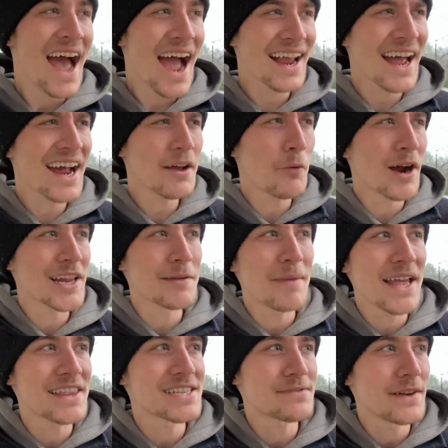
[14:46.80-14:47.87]
I kind of wanted to
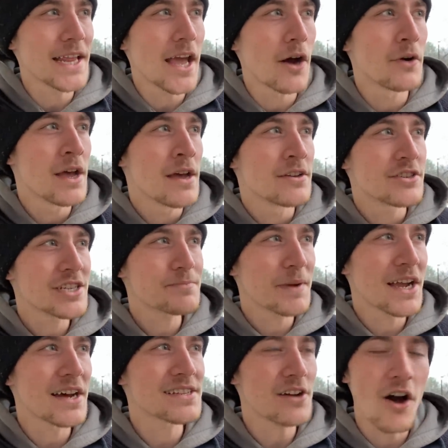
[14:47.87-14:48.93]
make this video just
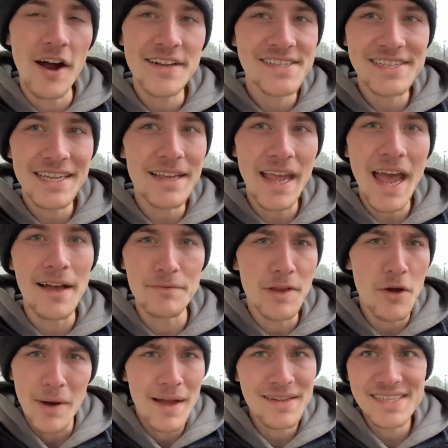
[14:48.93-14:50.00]
because honestly,
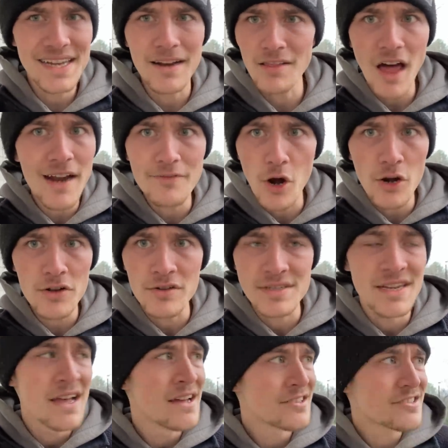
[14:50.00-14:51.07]
I said a lot of
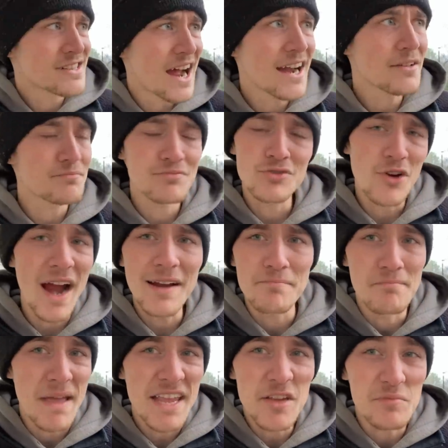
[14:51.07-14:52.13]
articles just kind of try to
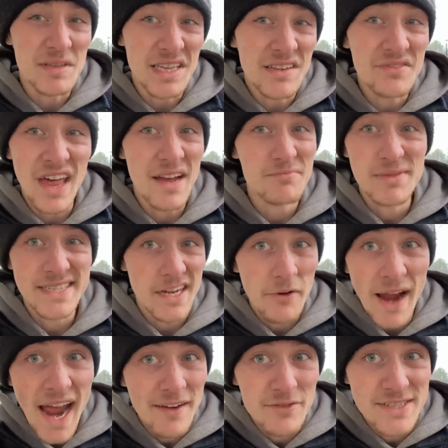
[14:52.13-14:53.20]
make you believe that
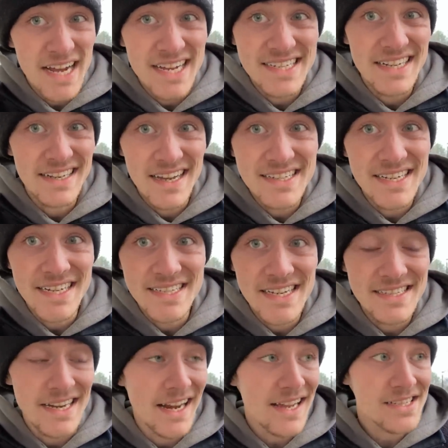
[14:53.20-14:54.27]
cigarette advertising doesn't
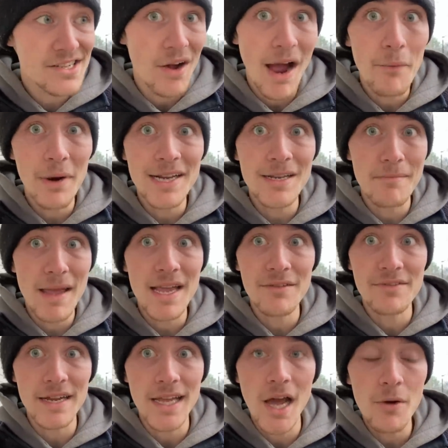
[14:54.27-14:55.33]
exist today. So I wanted to make
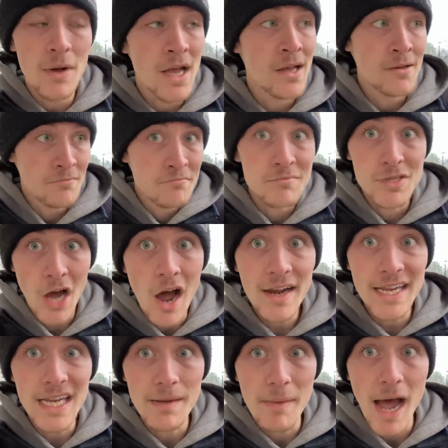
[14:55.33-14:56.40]
a video
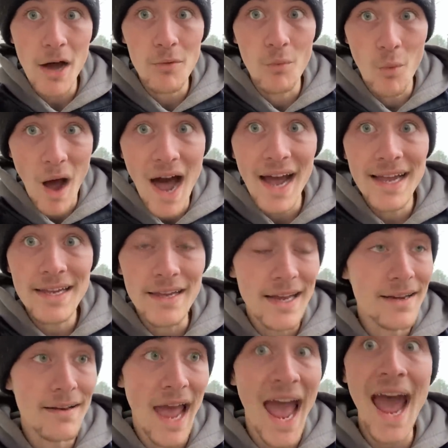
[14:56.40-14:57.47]
talking about why
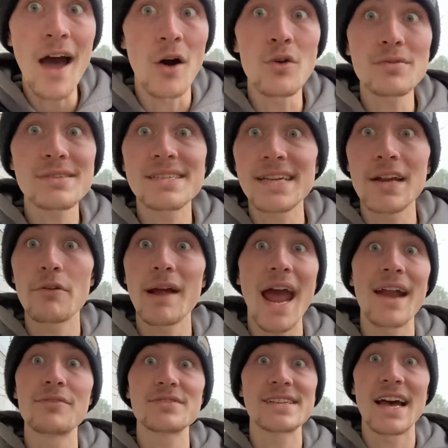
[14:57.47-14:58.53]
and how cigarette
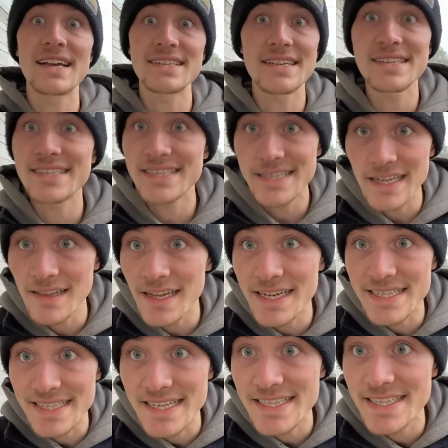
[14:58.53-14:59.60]
advertising still
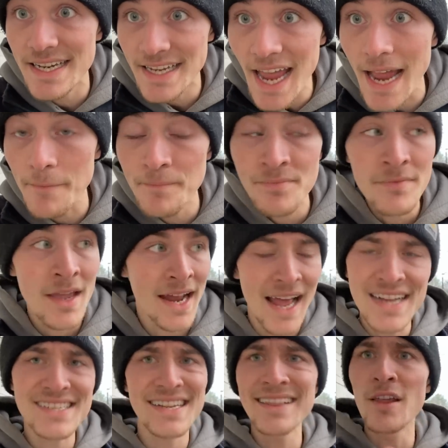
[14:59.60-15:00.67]
exists today.
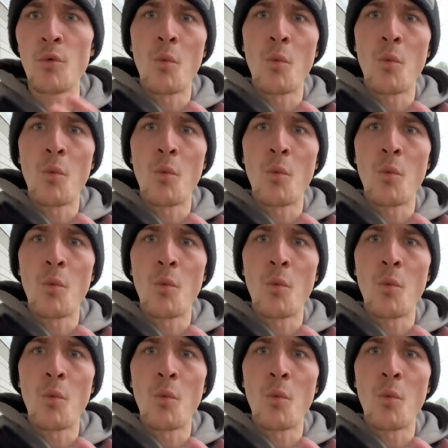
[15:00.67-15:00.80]
And as I said, the